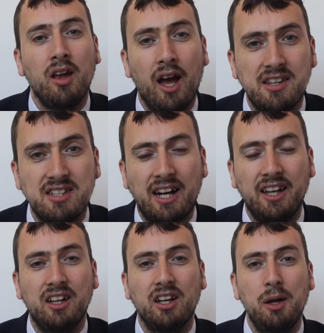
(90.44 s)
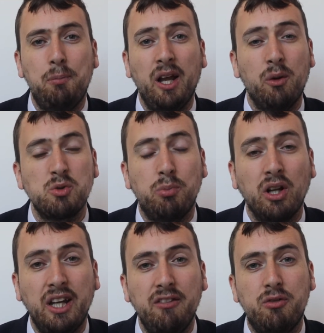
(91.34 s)
Attacking Gallipoli, it was
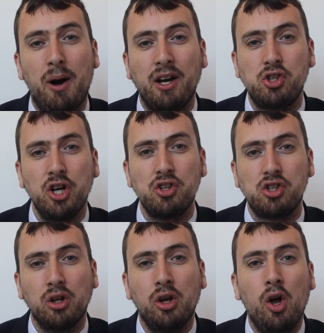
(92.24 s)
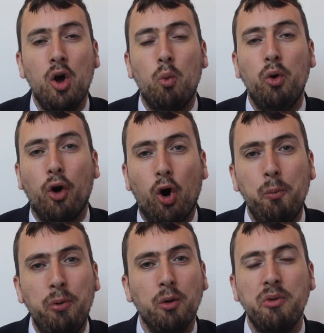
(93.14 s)
believed by Churchill, would
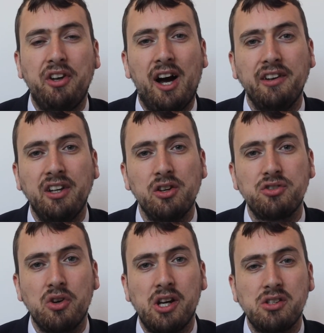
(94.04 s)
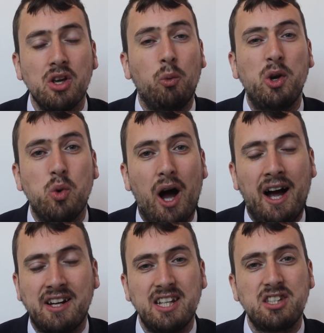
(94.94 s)
open up the Dardanelles Straits, which were
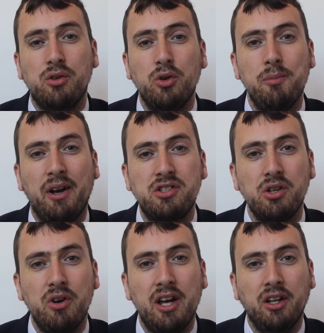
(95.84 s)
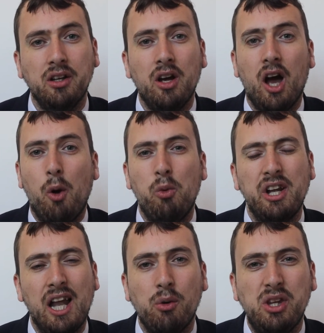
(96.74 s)
accessed through the Mediterranean, and would
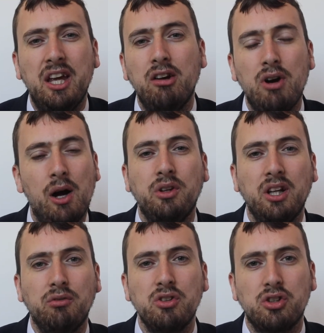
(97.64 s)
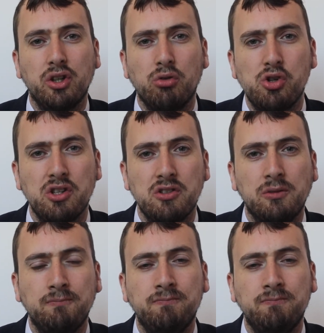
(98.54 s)
allow year-round deliveries to the Russians.